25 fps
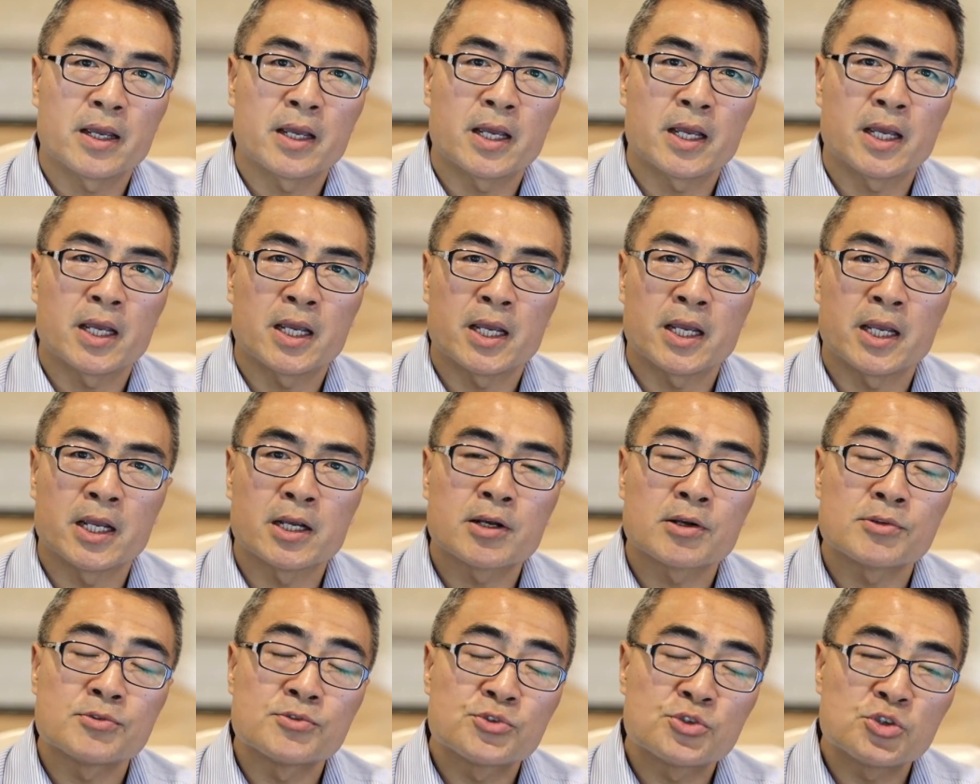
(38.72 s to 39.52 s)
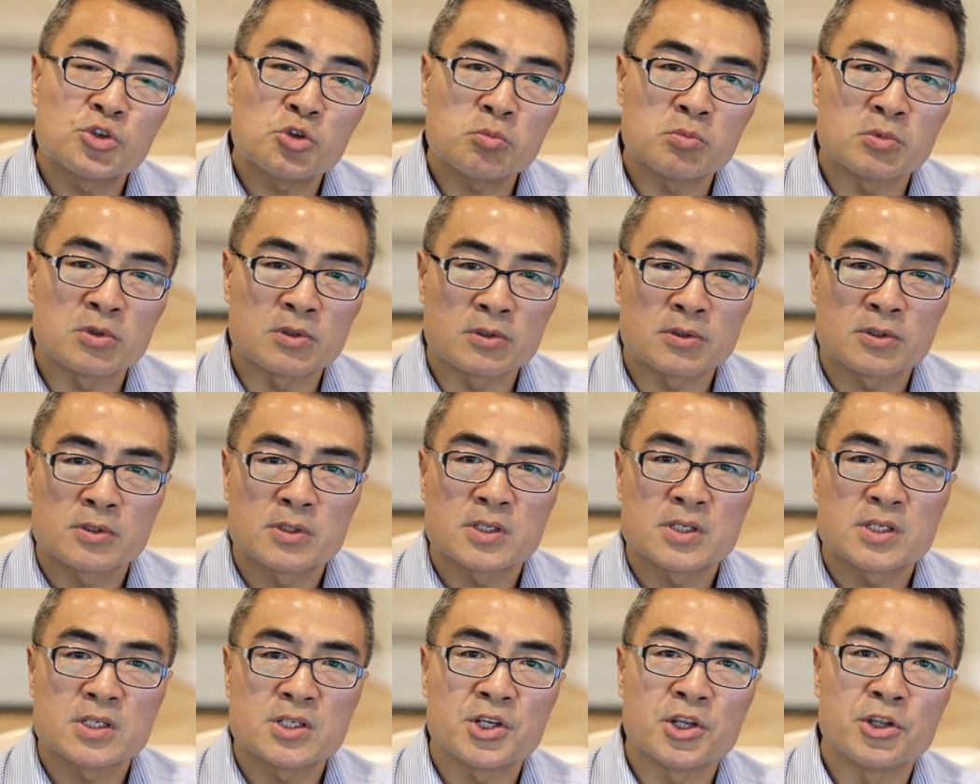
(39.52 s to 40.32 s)
a consumer
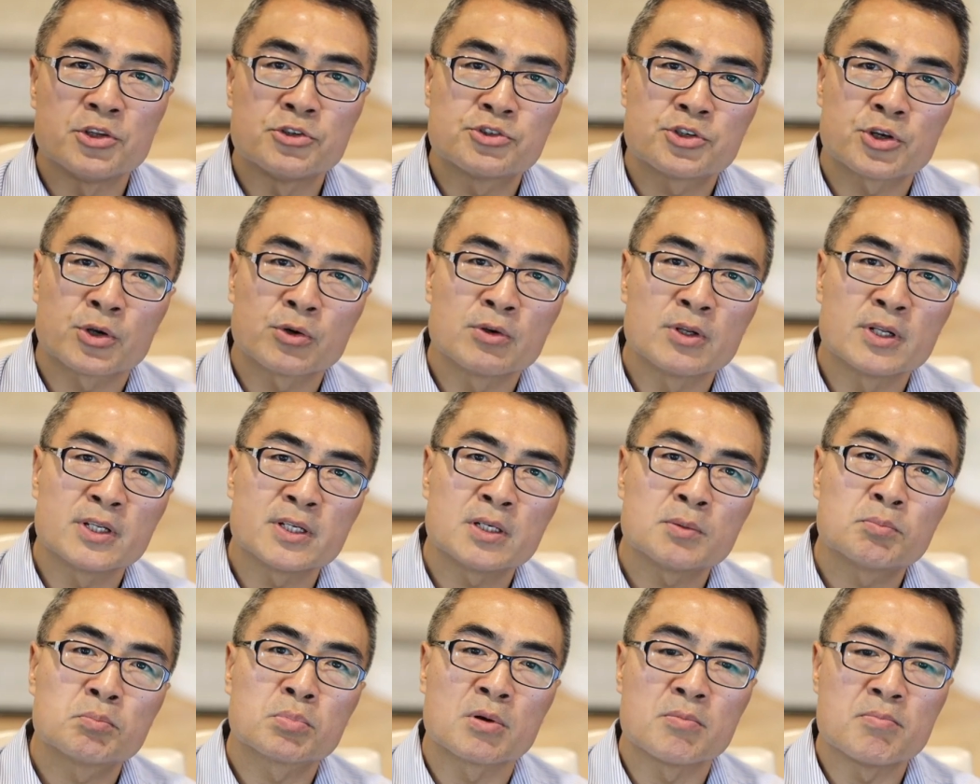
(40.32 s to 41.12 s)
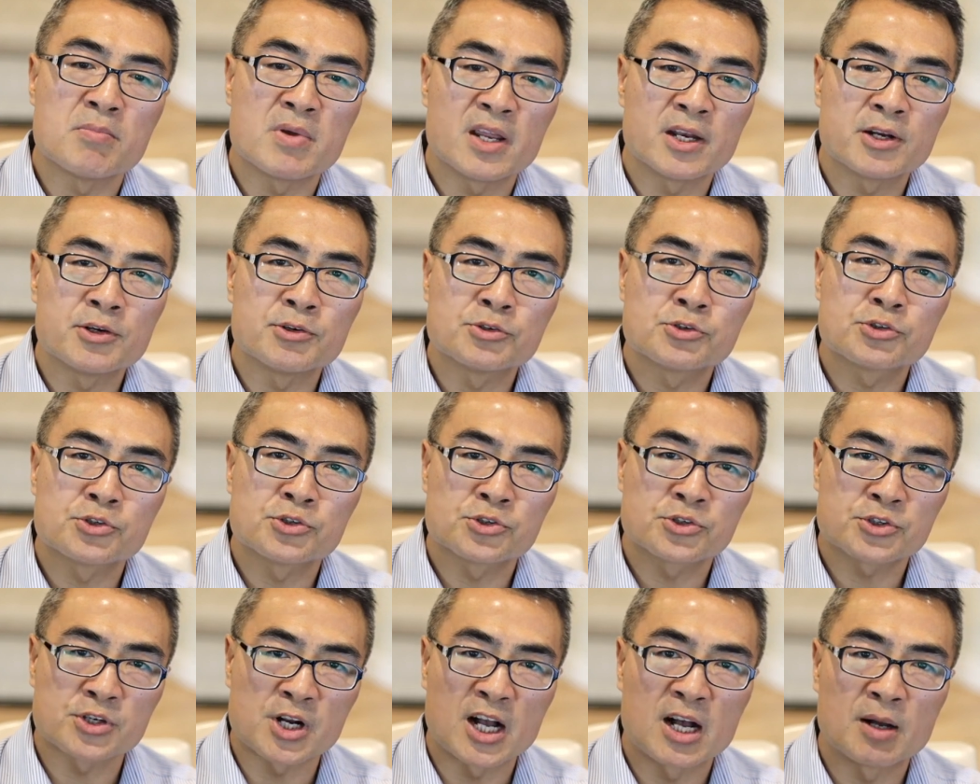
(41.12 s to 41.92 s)
is generally permitted to
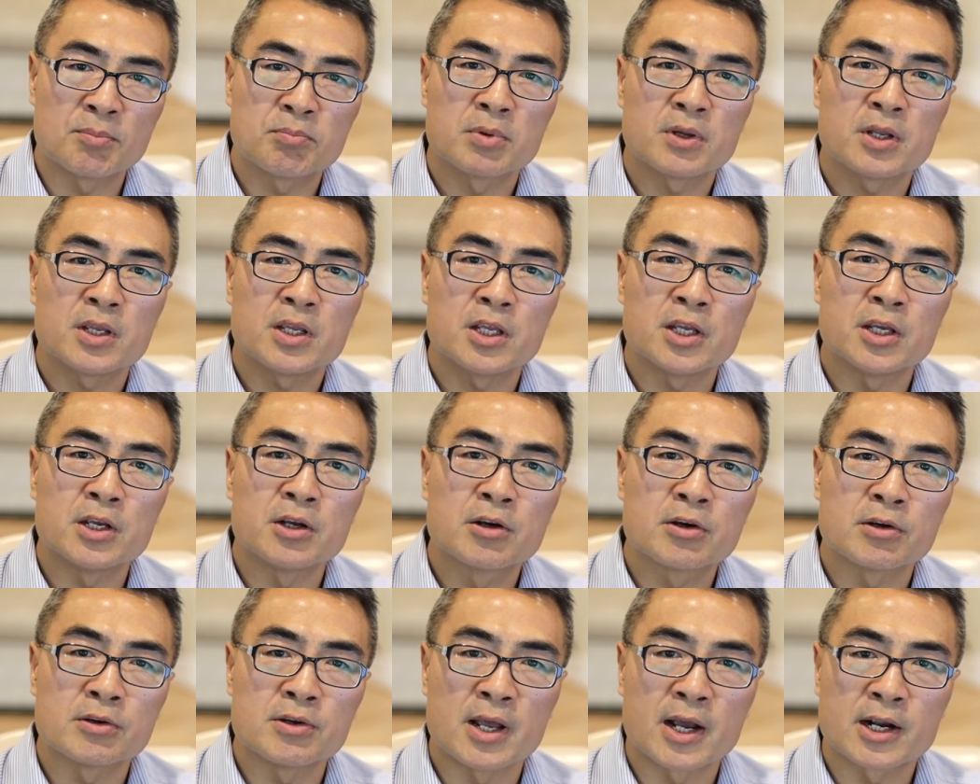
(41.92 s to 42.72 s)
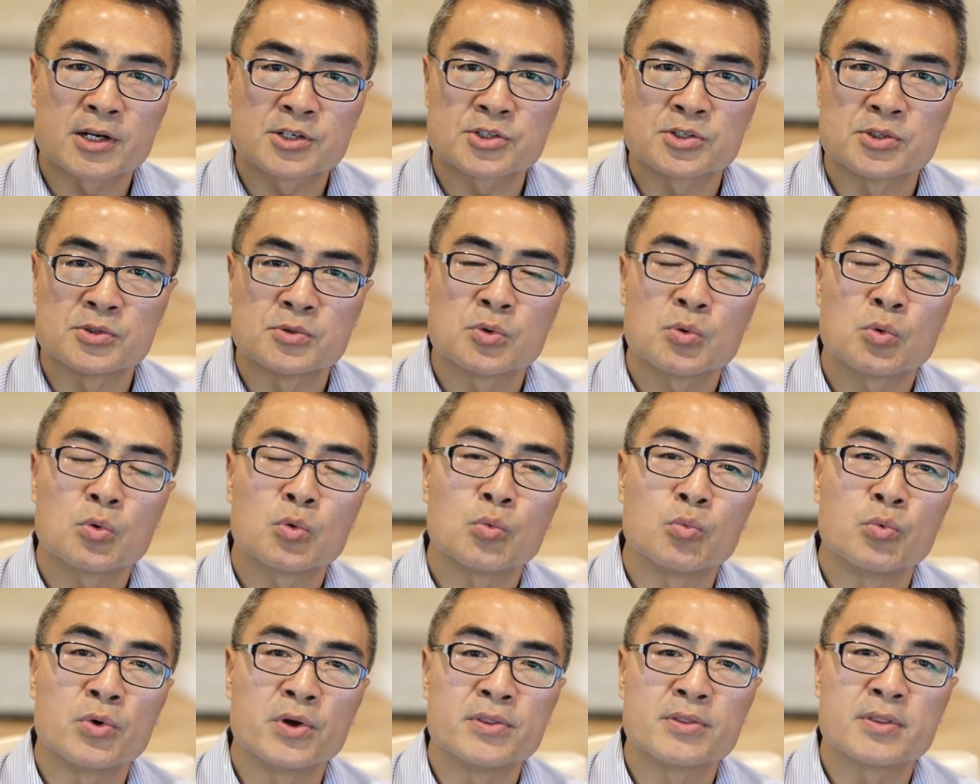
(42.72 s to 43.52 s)
shop in connection
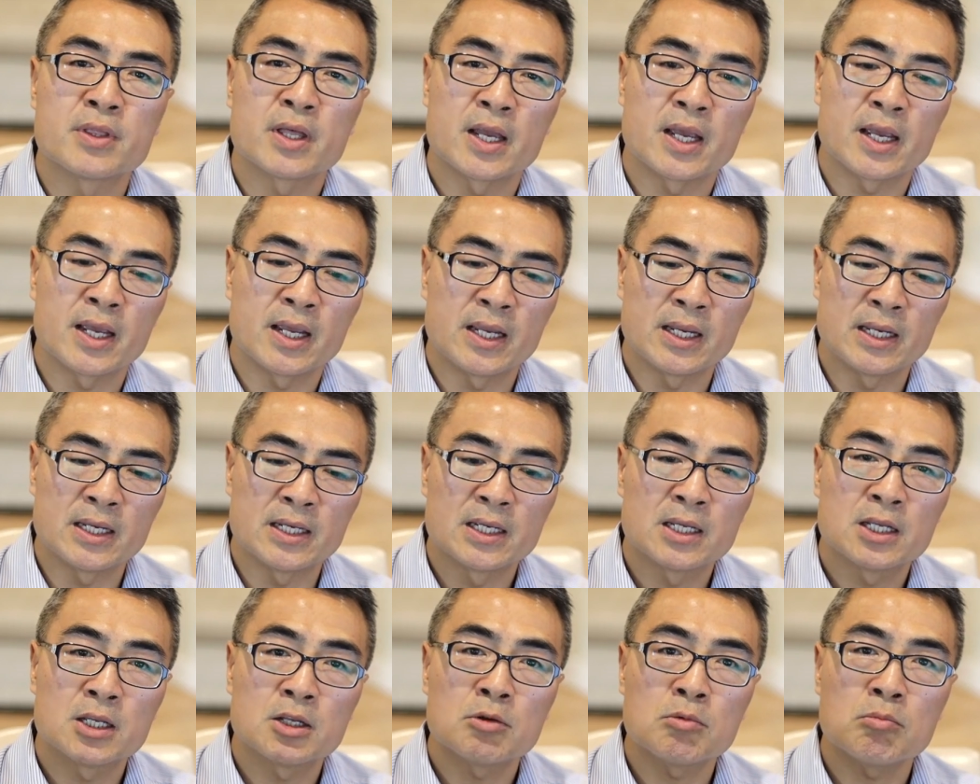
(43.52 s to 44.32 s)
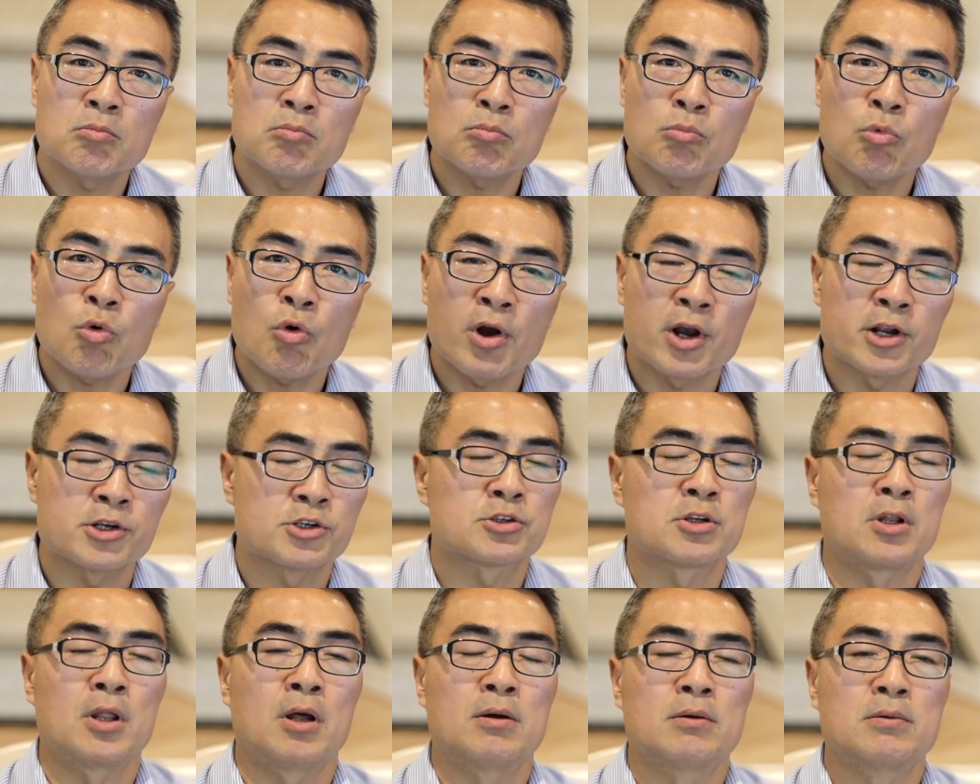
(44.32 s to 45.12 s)
with a mortgage
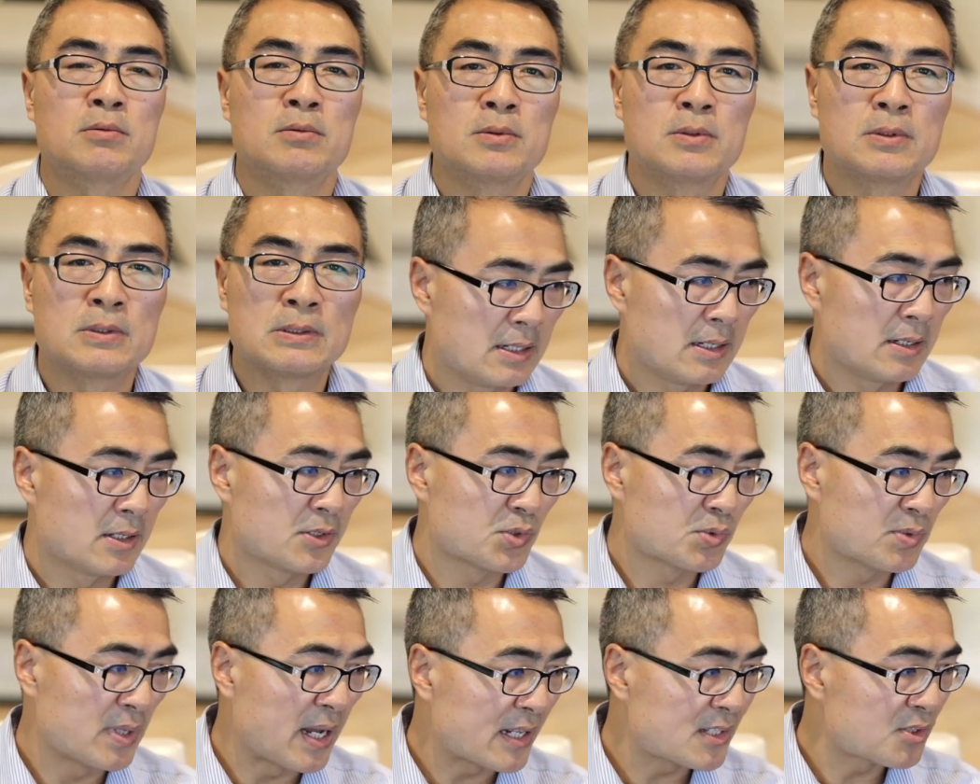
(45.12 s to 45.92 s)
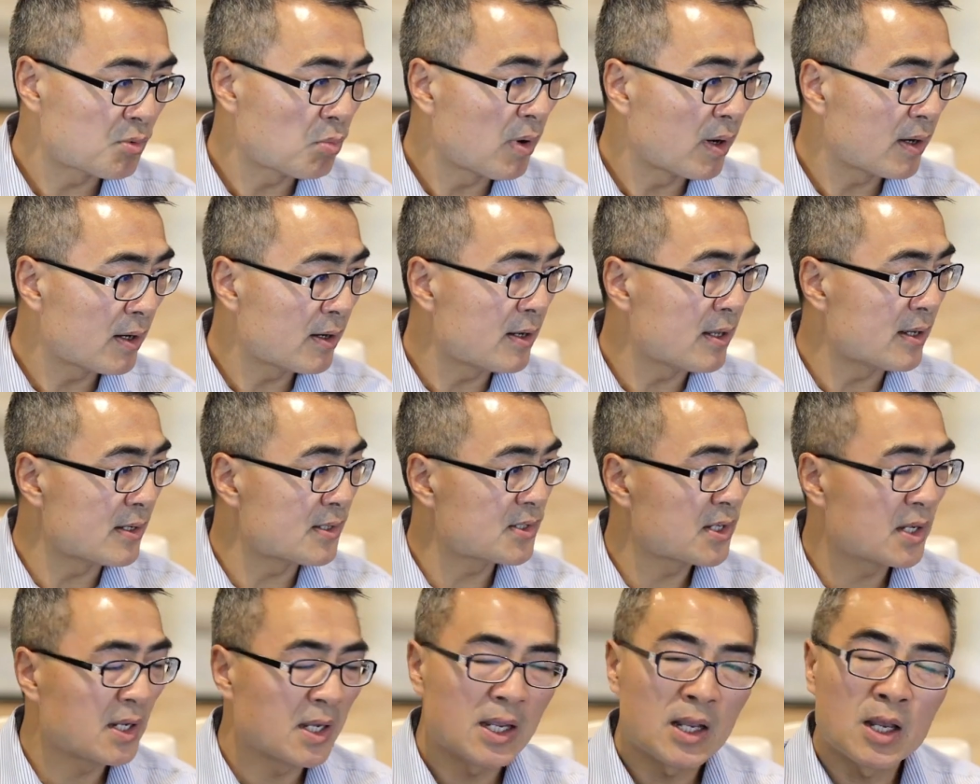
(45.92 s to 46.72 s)
loan. So that's what it is.